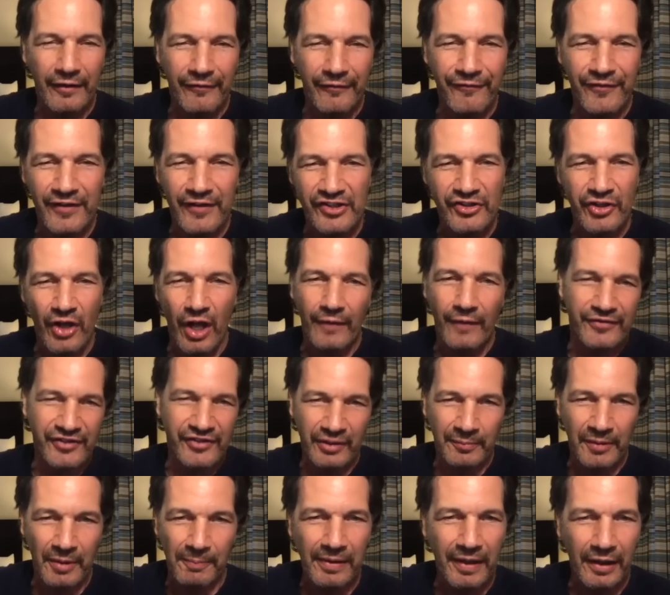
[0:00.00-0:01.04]
Finn's office. I'm
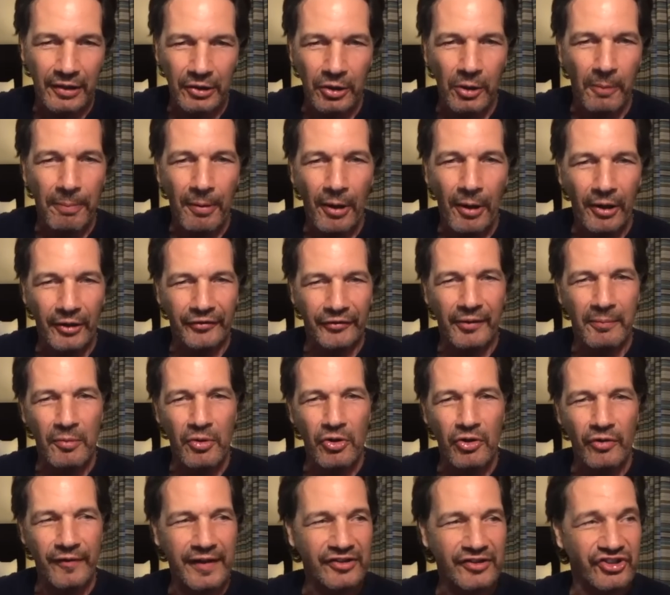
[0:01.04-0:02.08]
going to play a little part in the
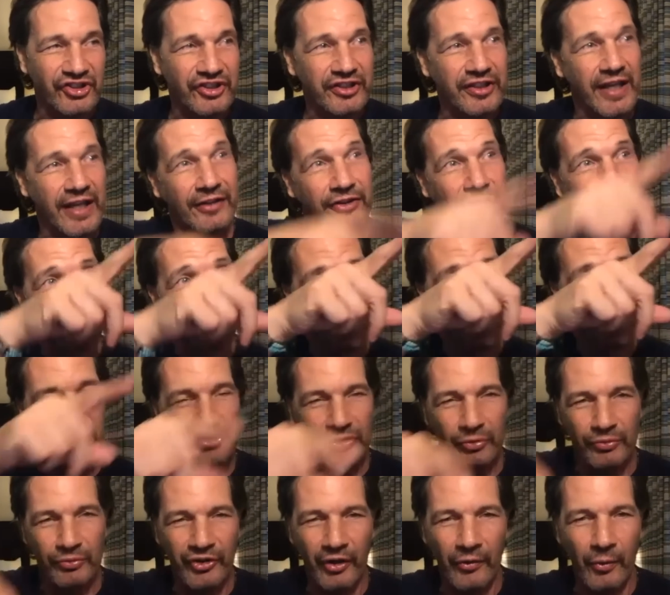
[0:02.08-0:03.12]
movie. And your picture
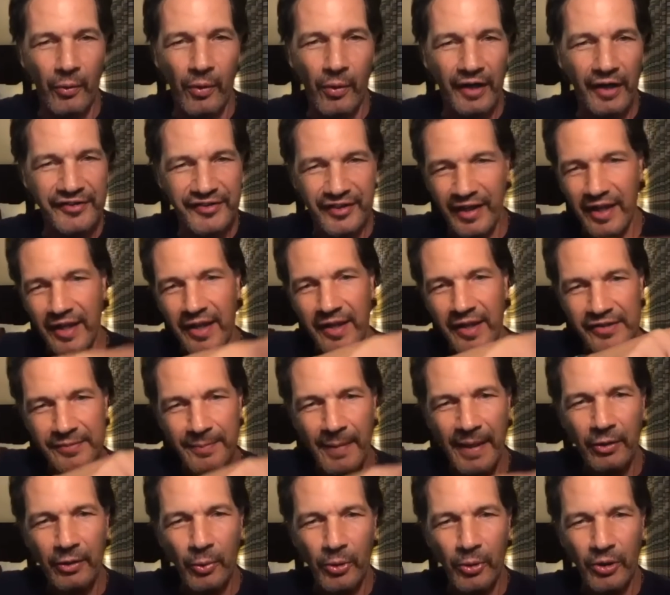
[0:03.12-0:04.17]
was on the wall. I said, hey, that's
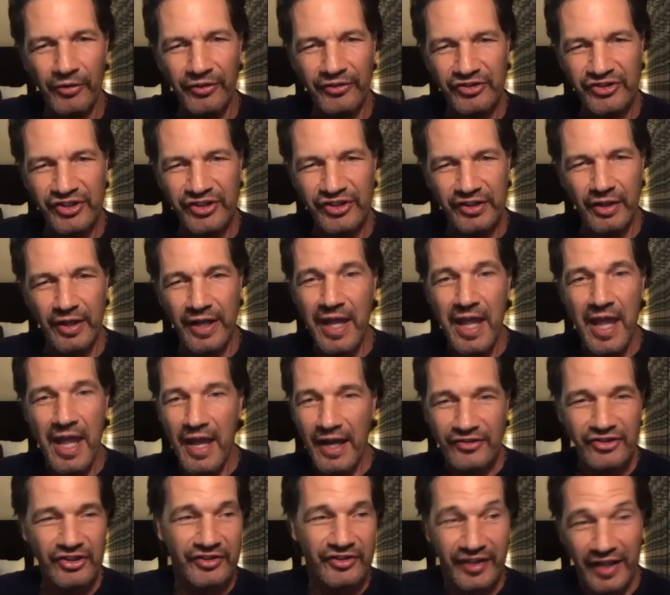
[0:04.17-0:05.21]
Michael Worth. And she
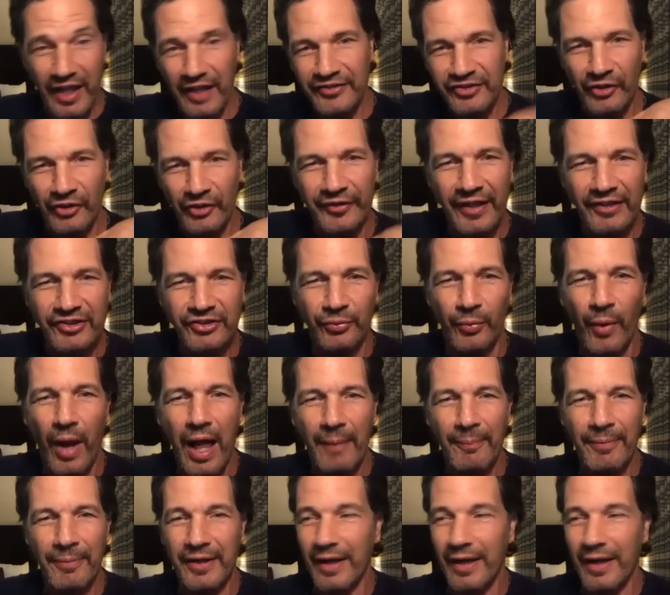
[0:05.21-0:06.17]
goes, yeah, it's our next Robin.